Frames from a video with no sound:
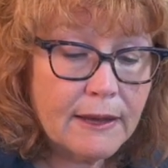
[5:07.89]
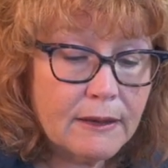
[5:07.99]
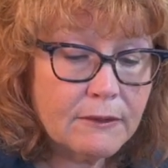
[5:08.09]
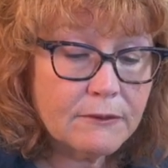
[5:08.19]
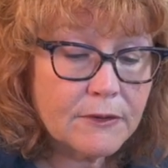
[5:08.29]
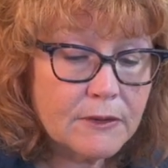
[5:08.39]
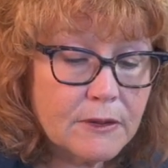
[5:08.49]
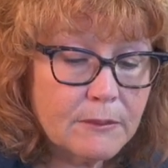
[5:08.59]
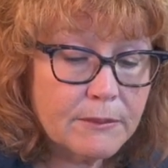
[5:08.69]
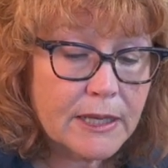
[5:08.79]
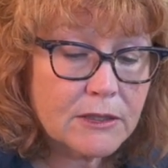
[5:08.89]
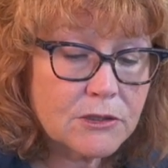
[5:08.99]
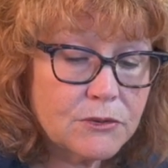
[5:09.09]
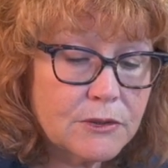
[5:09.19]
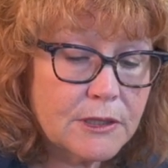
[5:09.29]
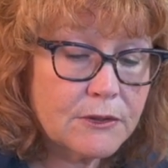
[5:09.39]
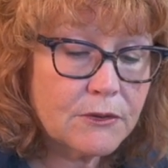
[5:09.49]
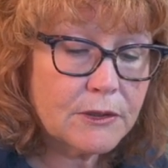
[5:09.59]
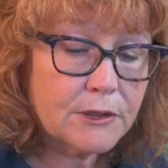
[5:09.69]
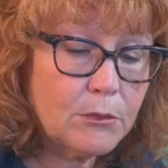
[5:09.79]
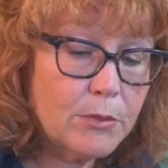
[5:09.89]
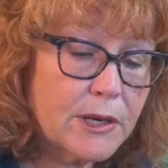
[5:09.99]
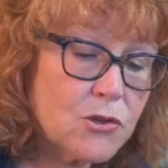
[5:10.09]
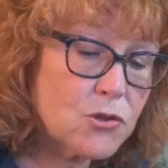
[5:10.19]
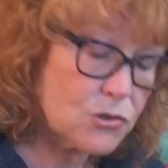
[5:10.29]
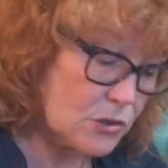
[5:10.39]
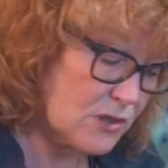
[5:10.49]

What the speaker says: have, back to another little brush.